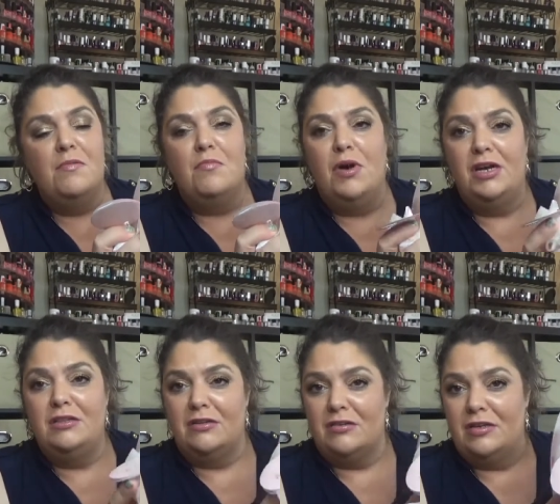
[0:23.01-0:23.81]

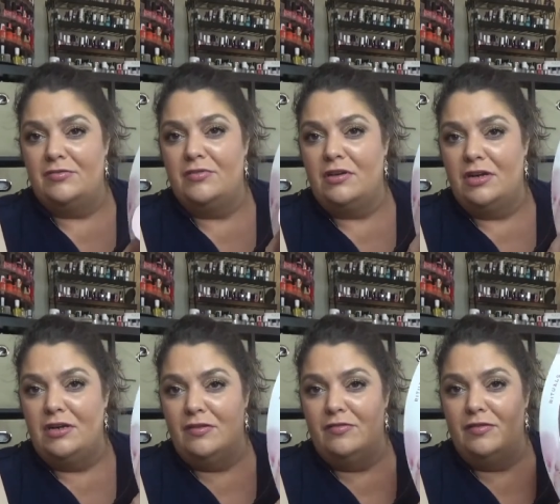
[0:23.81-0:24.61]
Mine arrived
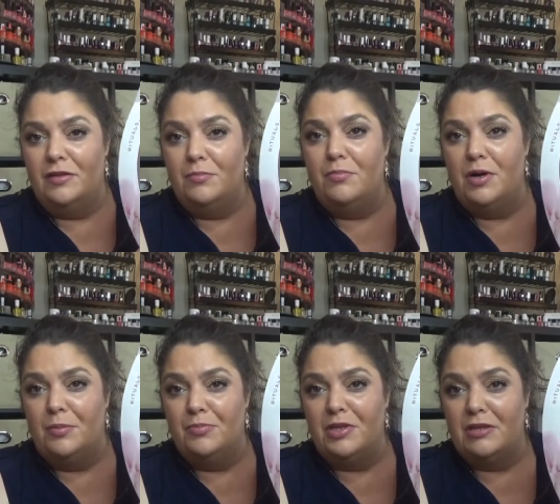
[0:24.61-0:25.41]
kind of uh,
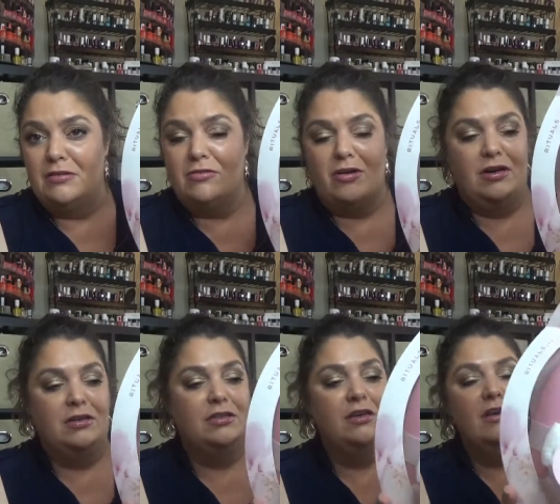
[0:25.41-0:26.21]
bumped and cracked